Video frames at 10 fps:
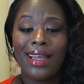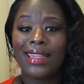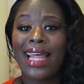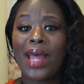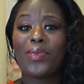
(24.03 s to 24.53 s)

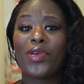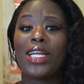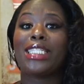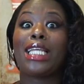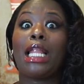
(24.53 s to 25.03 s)
that
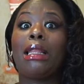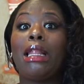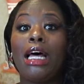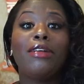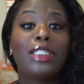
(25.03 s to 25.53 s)
brings
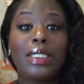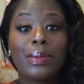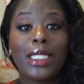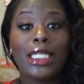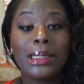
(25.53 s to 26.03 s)
love to
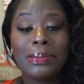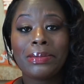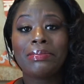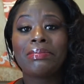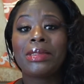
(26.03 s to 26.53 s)
me,
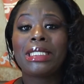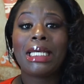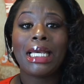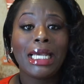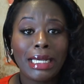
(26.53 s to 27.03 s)

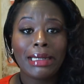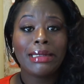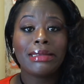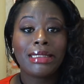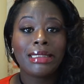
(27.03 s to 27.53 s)
tears,